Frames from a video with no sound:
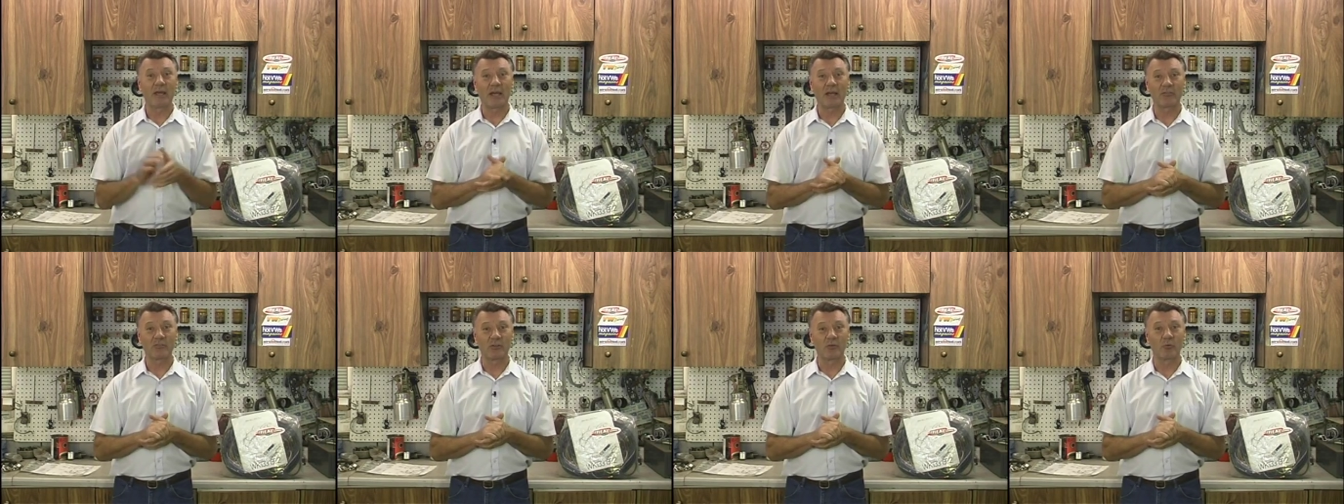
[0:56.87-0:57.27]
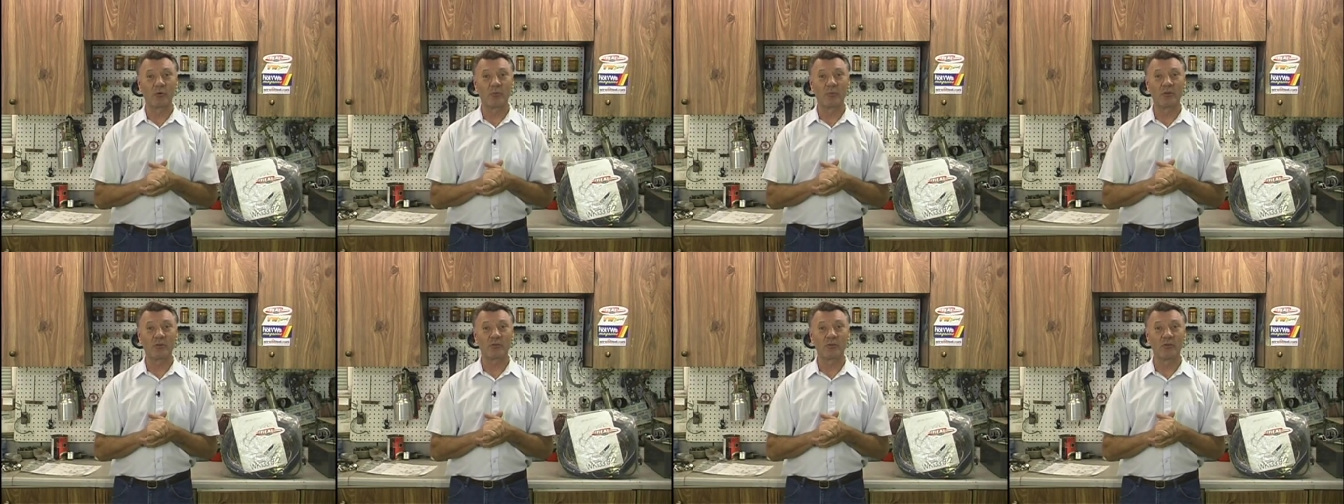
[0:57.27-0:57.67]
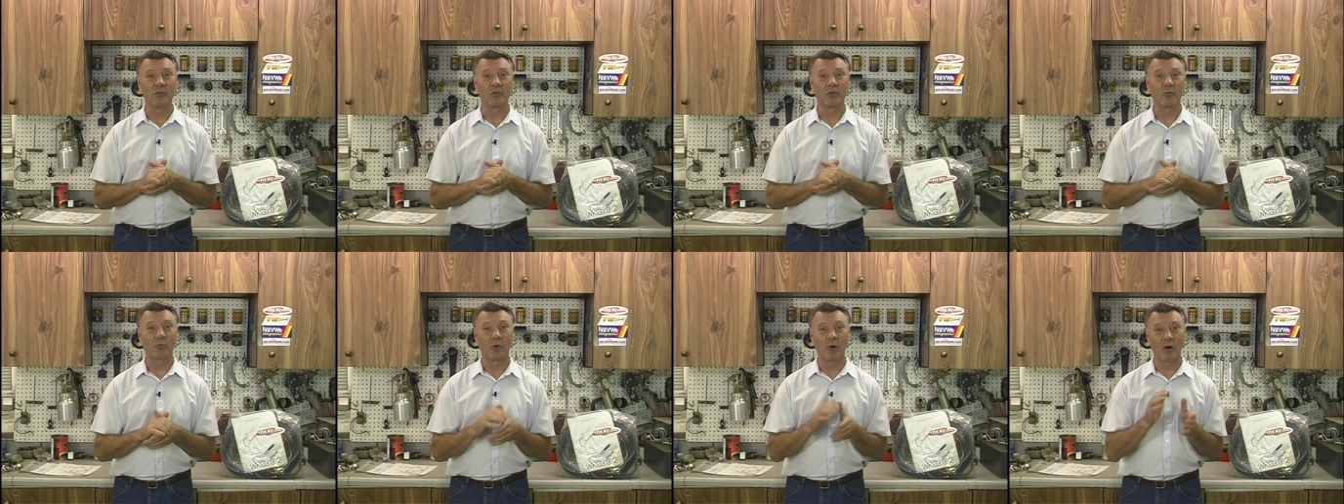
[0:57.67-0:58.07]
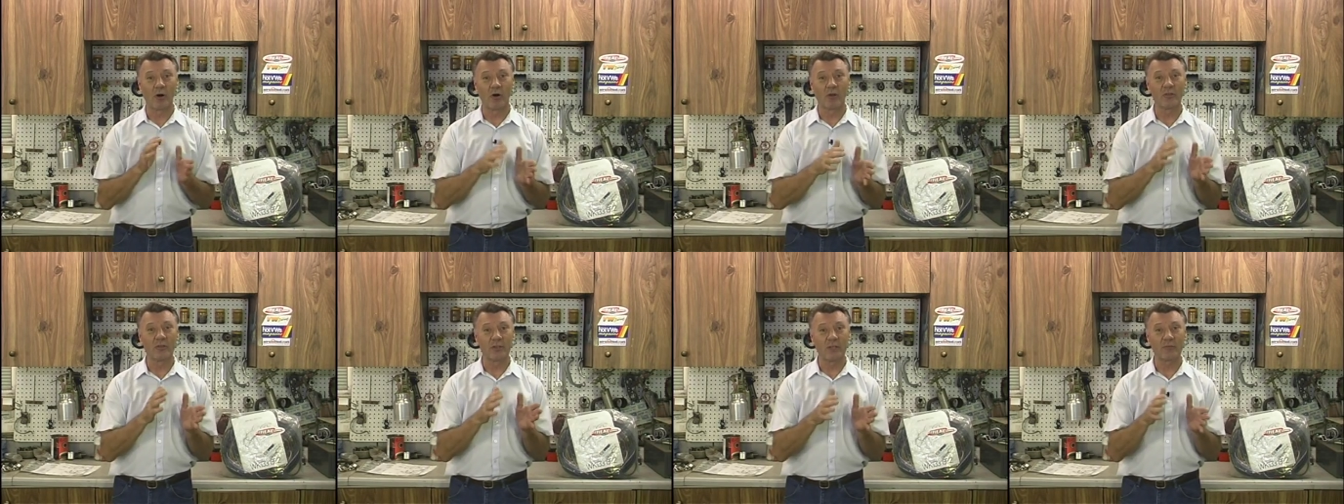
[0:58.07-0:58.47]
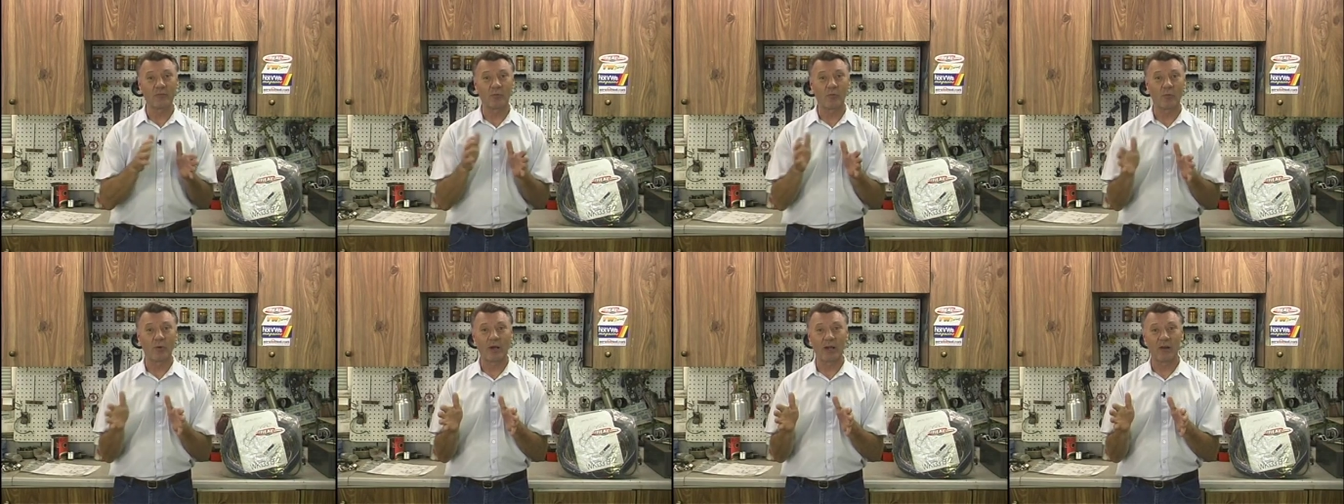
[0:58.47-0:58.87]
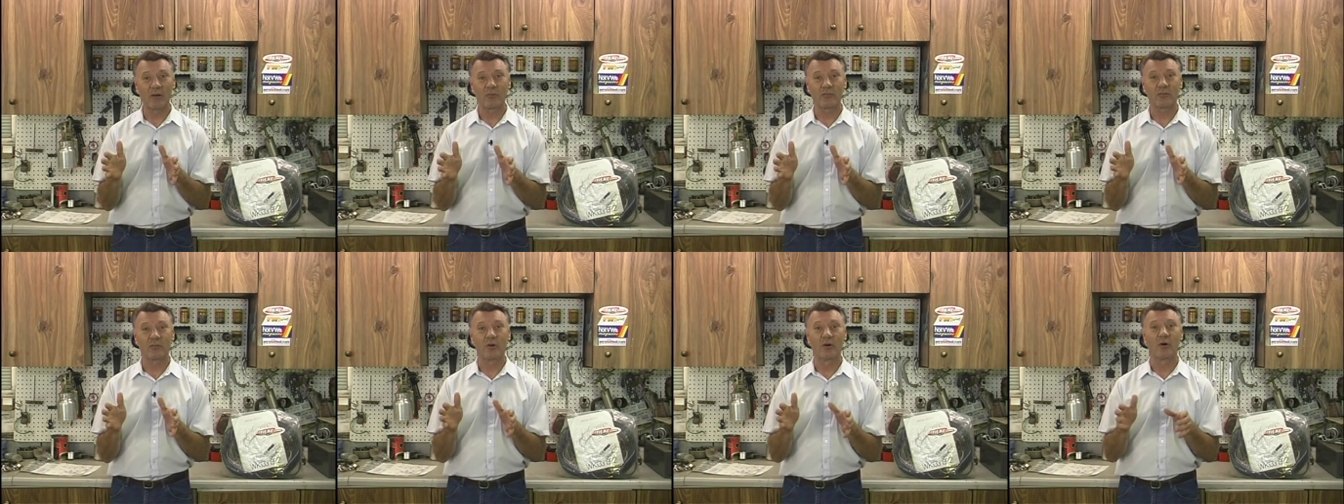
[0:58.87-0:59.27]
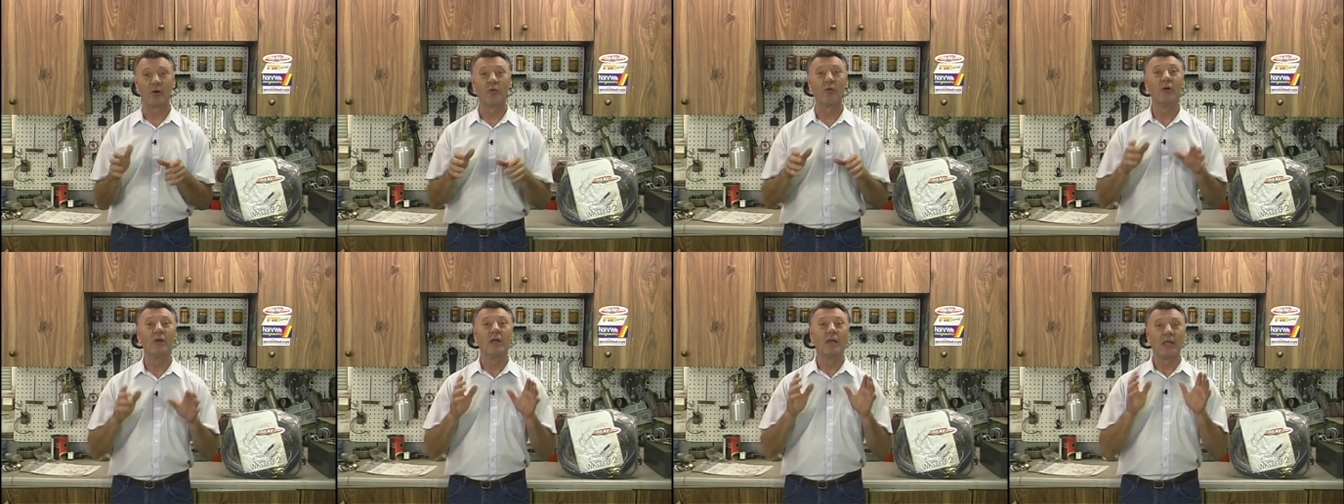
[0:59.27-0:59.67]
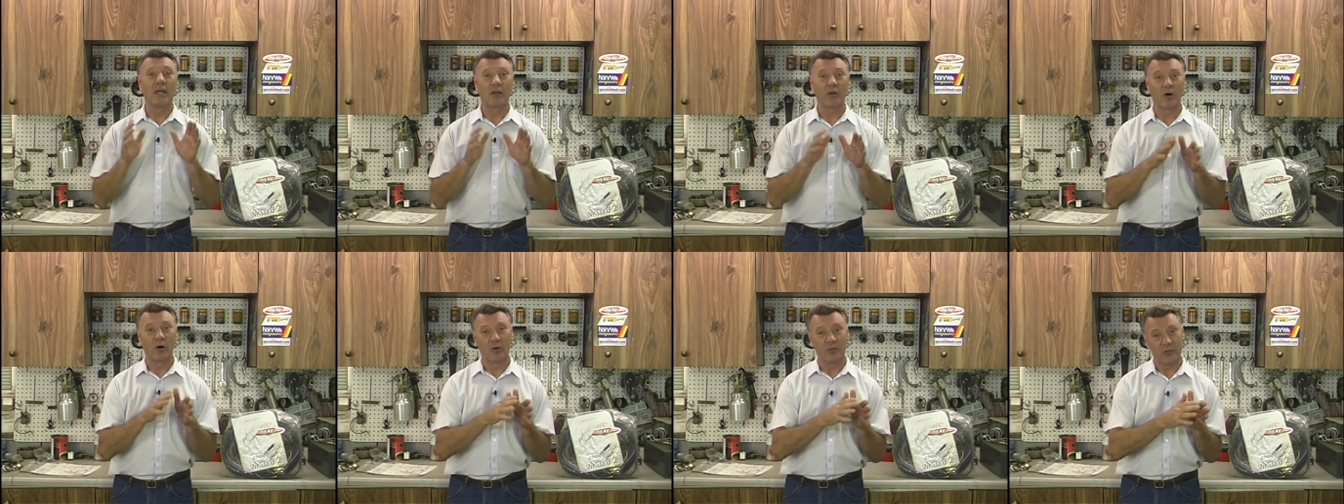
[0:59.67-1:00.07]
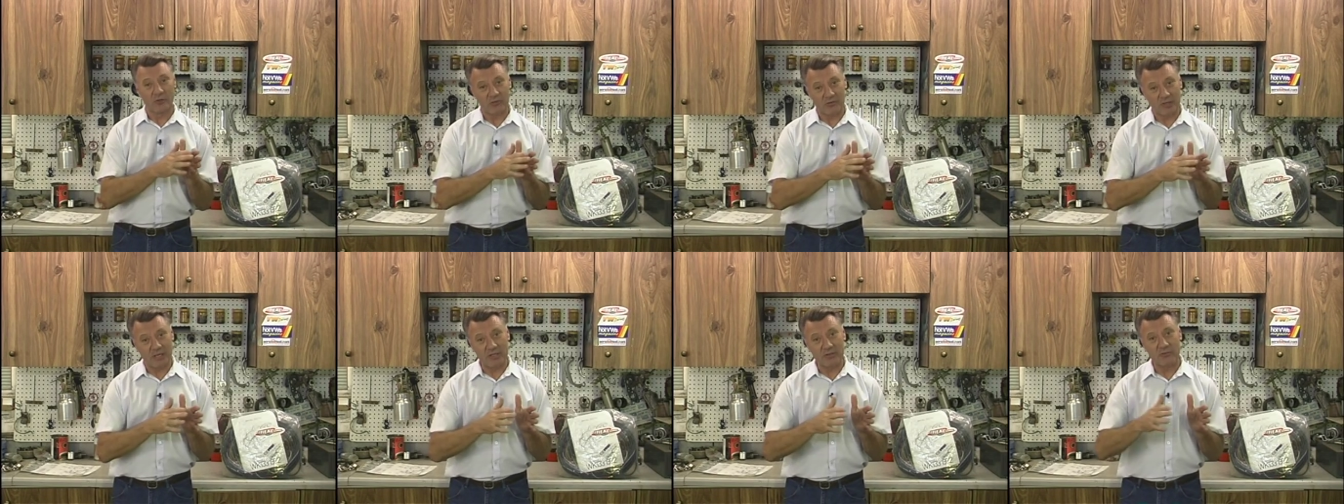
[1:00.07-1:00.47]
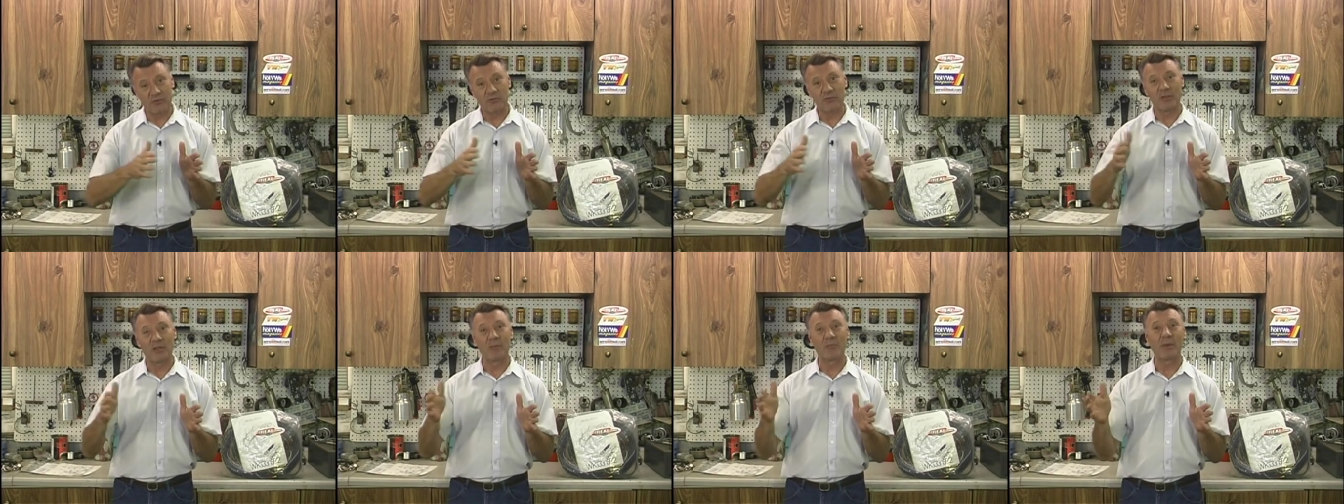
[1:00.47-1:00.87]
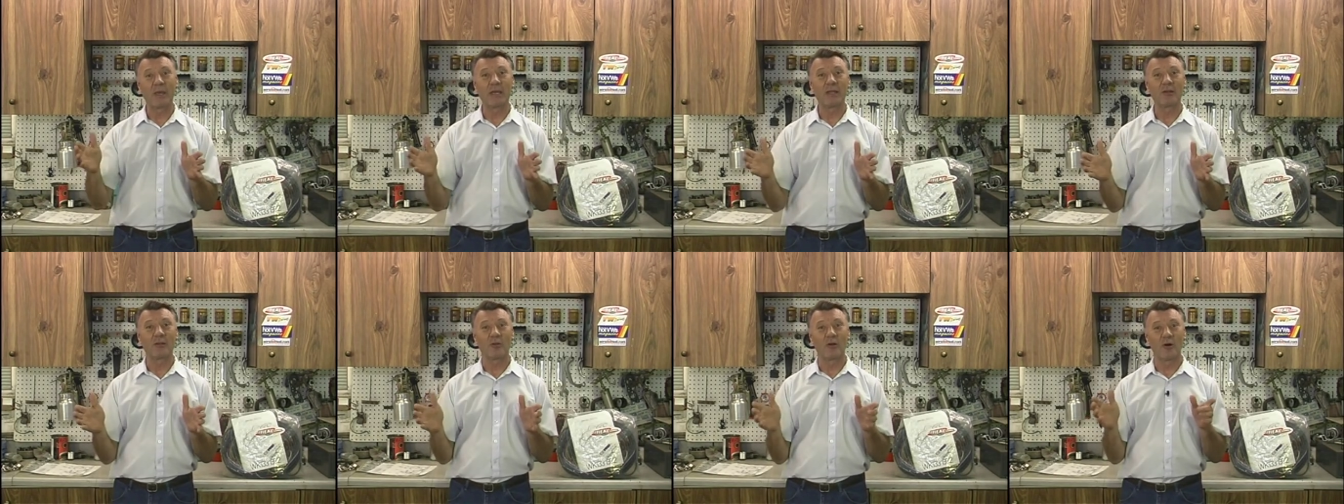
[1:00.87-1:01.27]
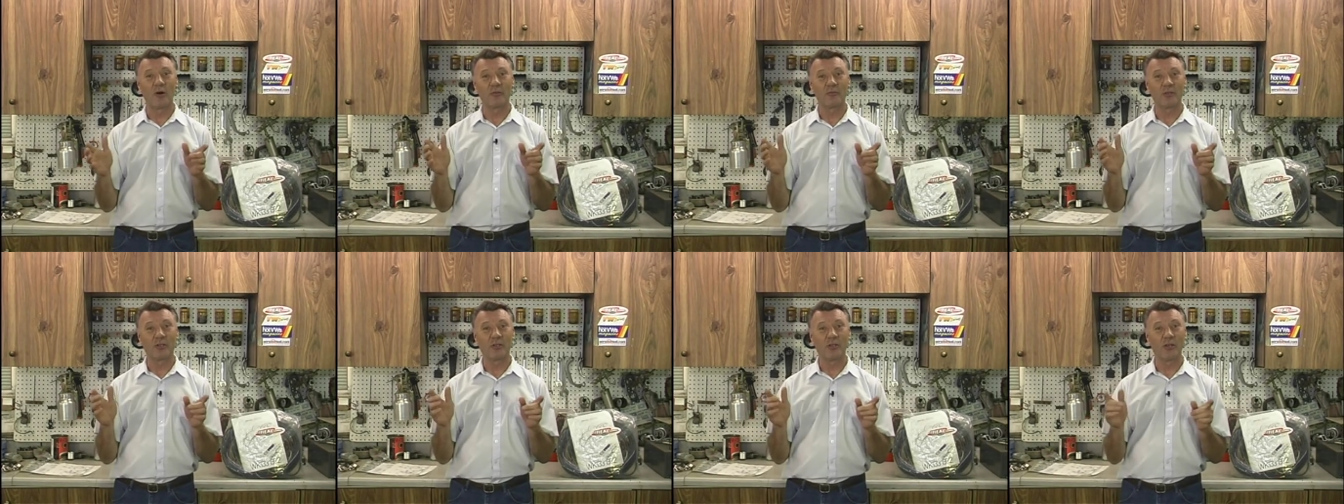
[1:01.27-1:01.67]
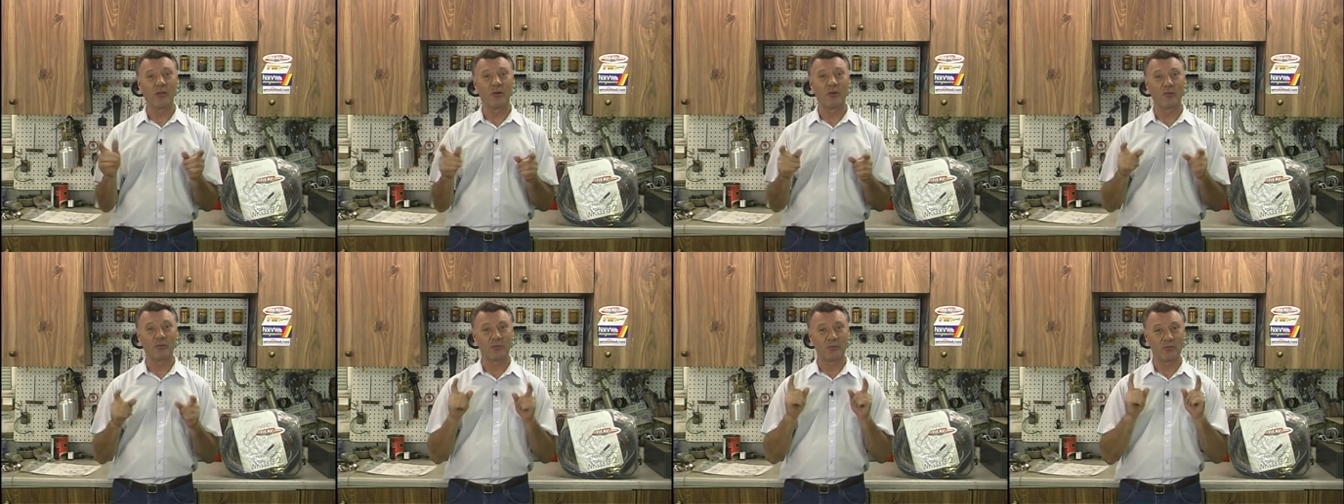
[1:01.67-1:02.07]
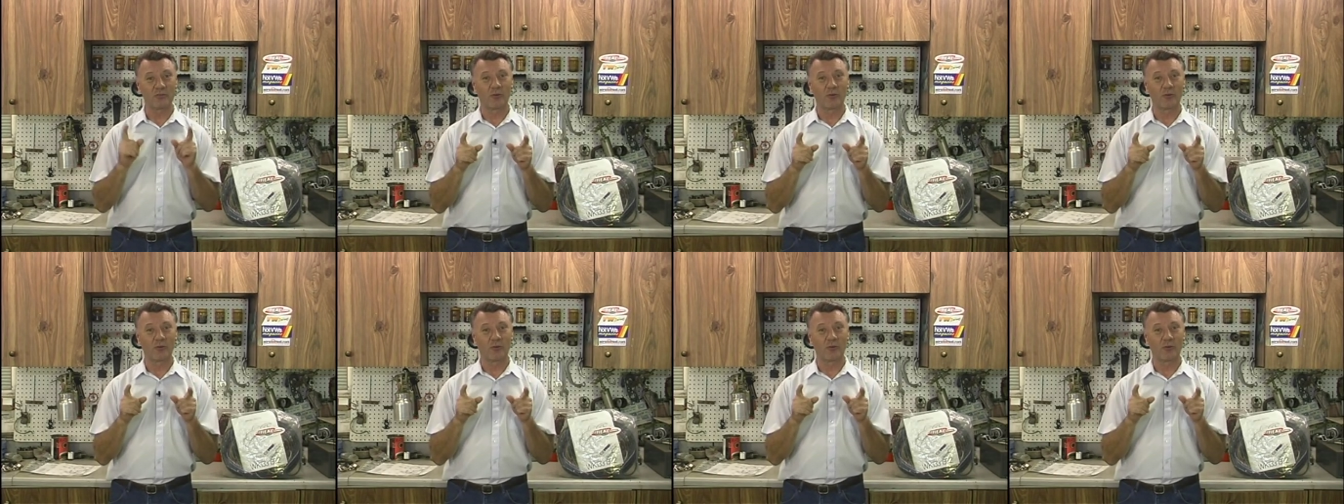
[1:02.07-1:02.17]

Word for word: Actually, we'll be showing you where all the different wires go and all the changes they made along the years.